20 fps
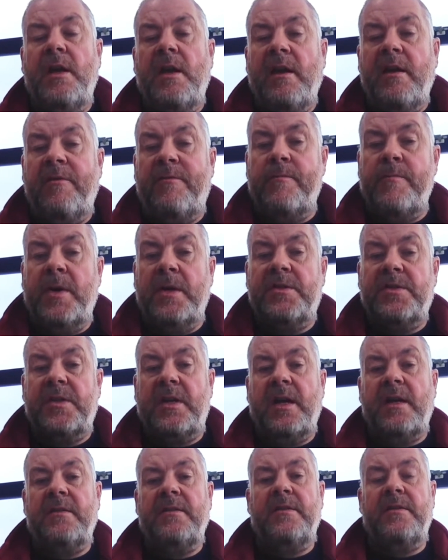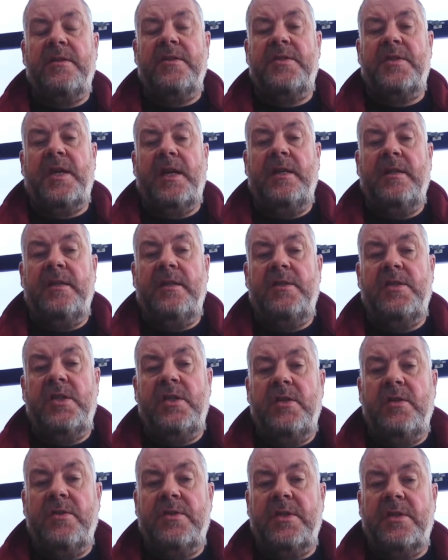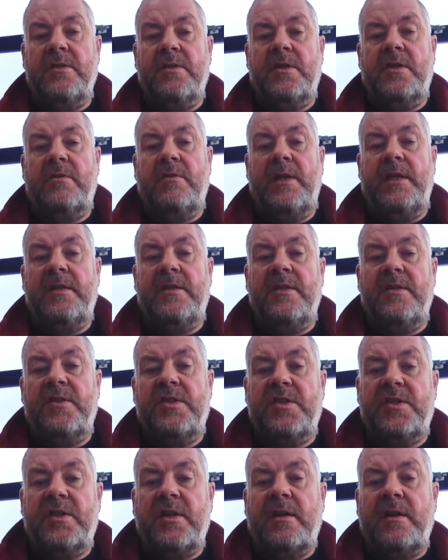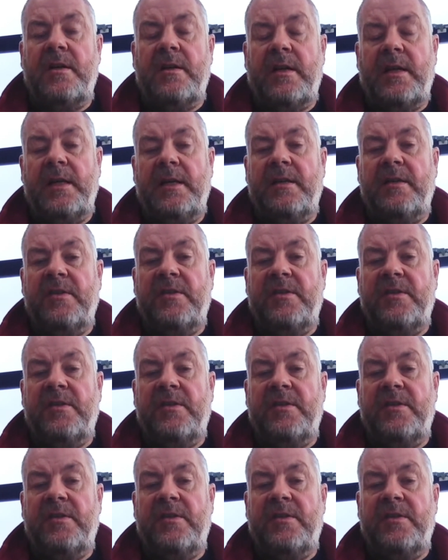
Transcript: if Musk hadn't decided to use it to create his Starlink